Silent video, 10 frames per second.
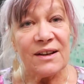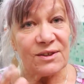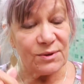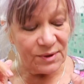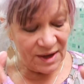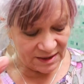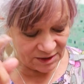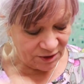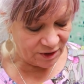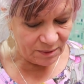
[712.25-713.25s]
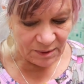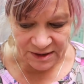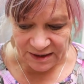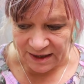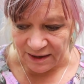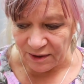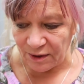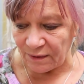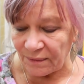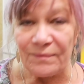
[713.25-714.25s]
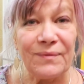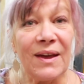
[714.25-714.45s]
So that's another one to think of.